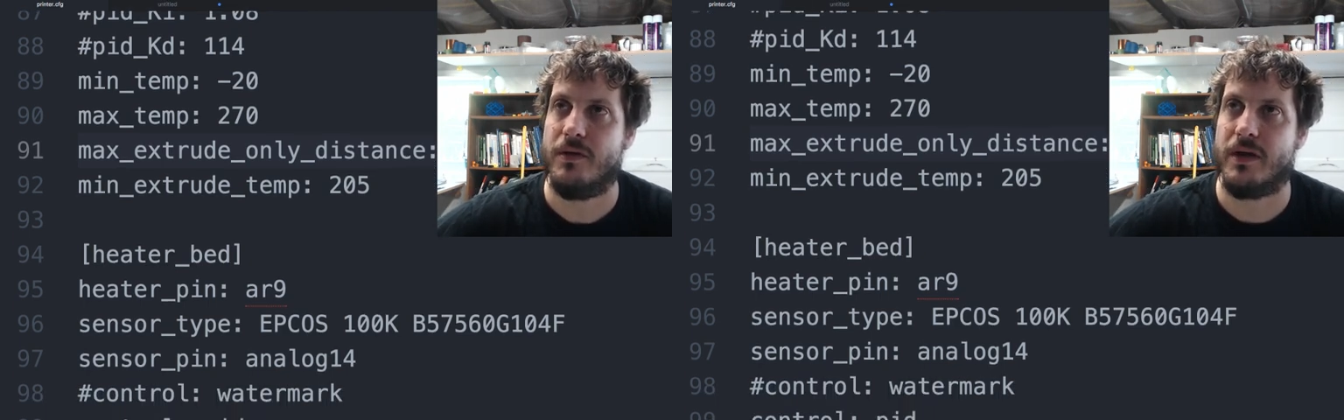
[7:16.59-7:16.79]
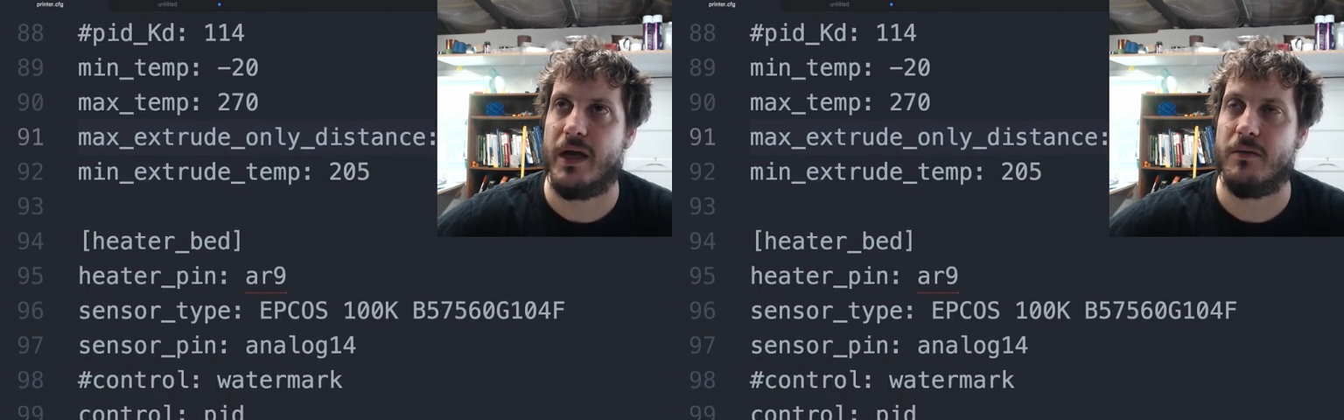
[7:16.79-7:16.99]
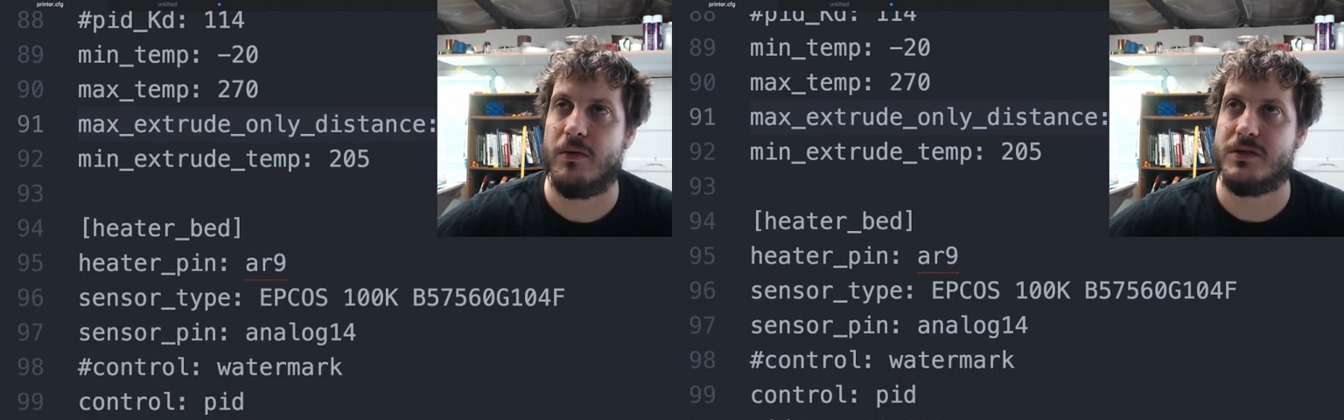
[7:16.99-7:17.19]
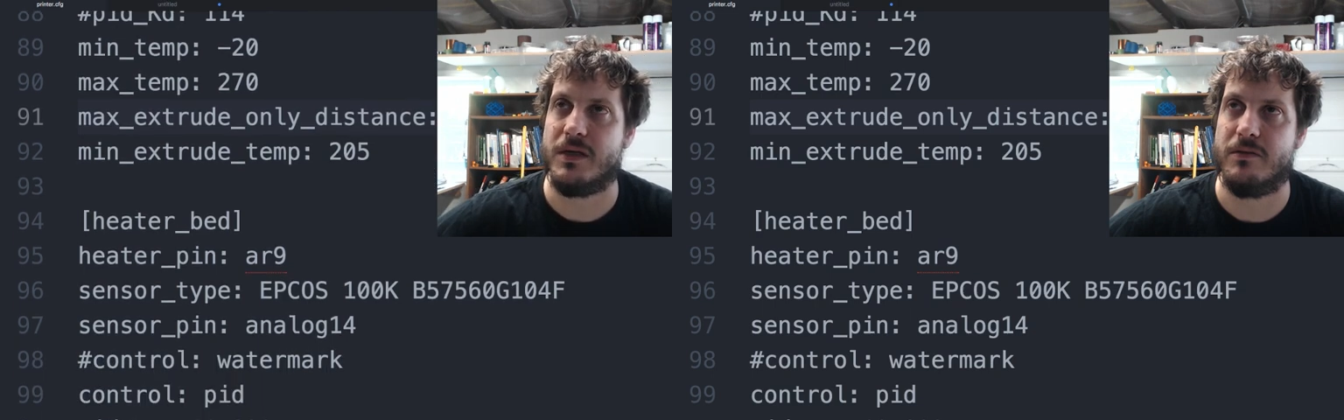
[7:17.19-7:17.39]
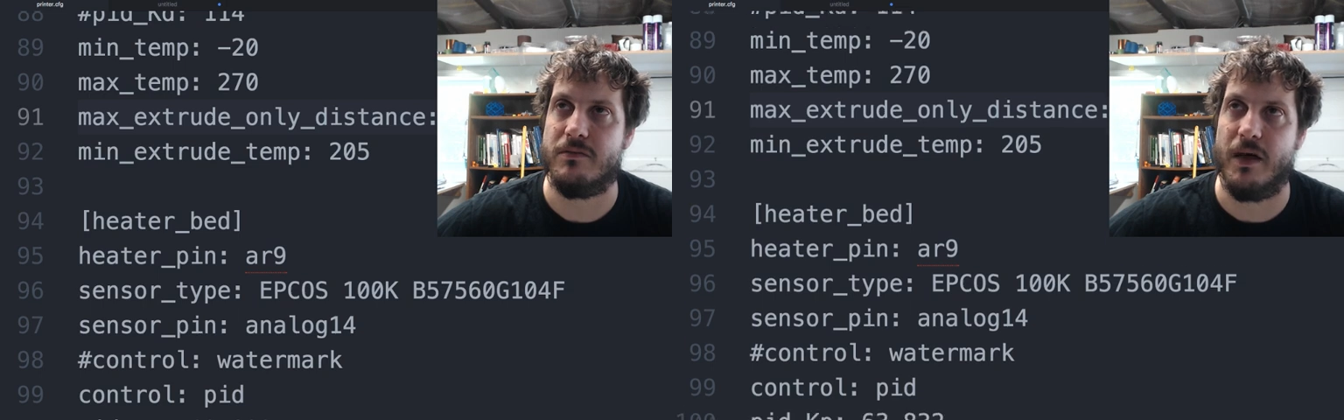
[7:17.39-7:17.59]
Again,
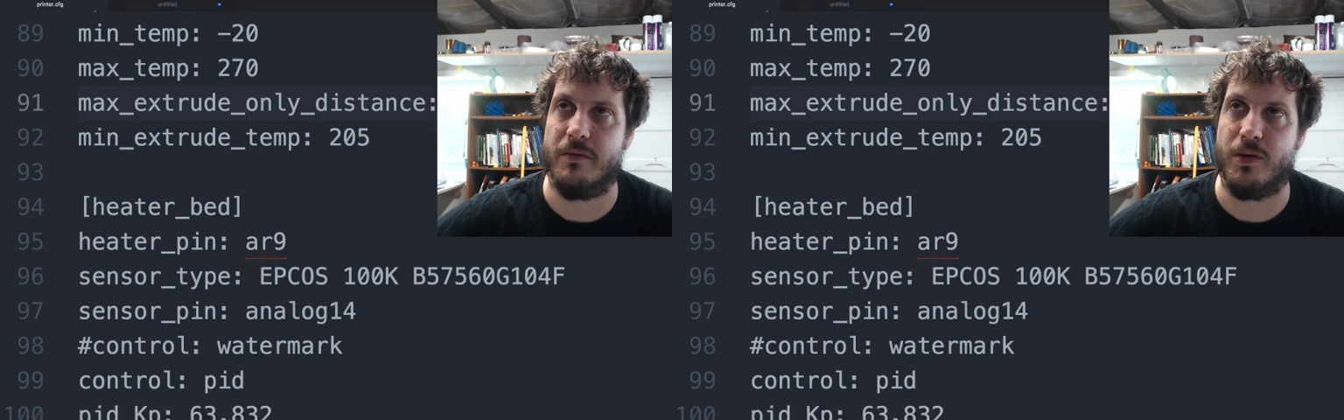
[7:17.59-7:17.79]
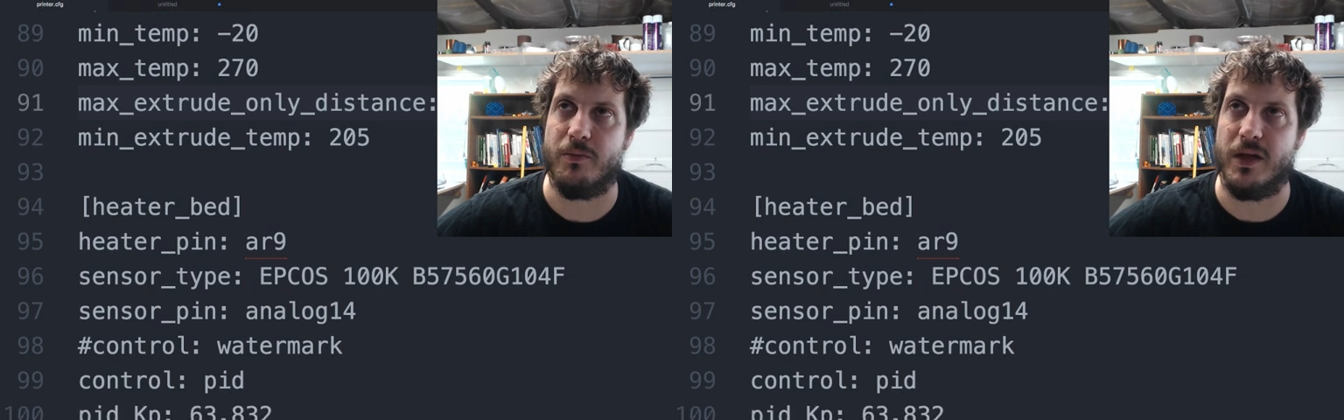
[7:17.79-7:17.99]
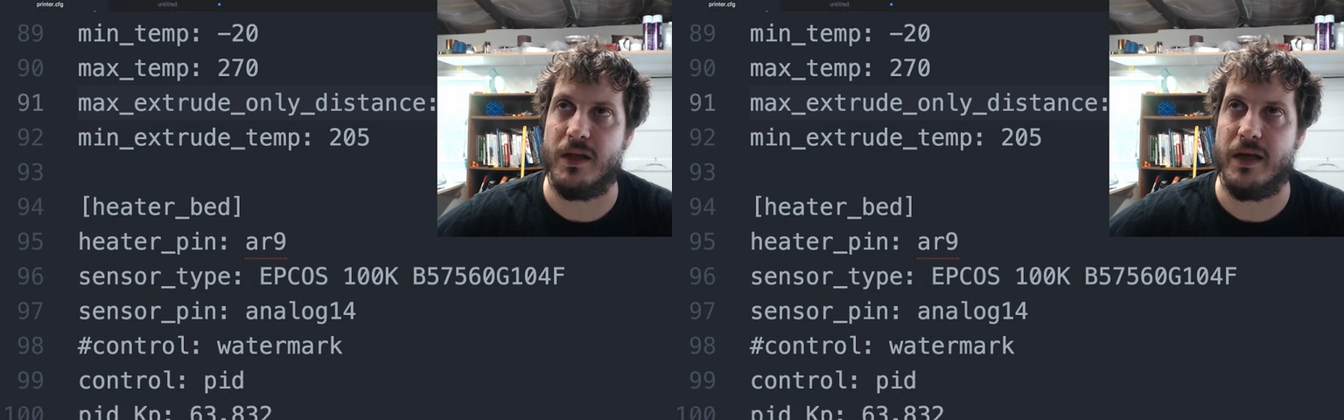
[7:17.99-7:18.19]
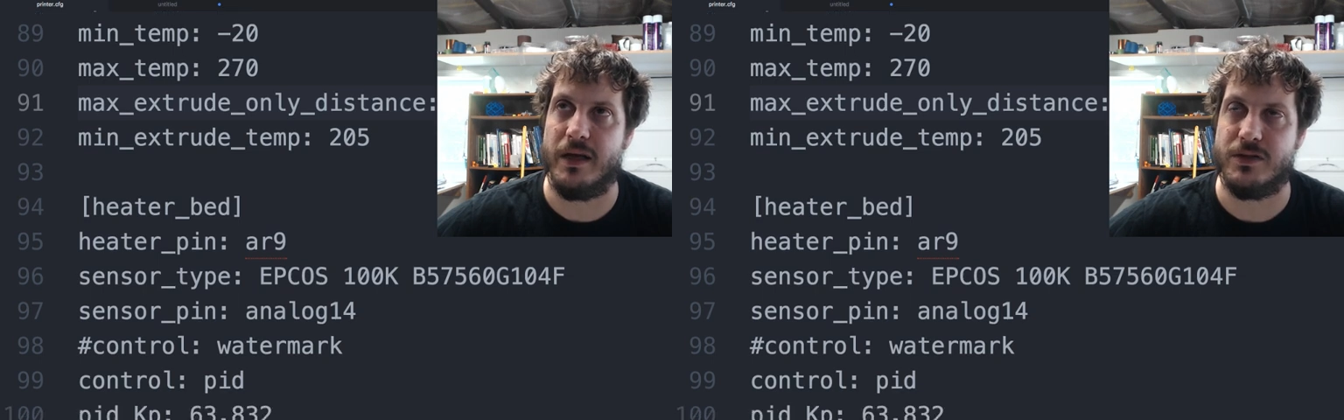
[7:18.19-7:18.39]
mostly I print PLA,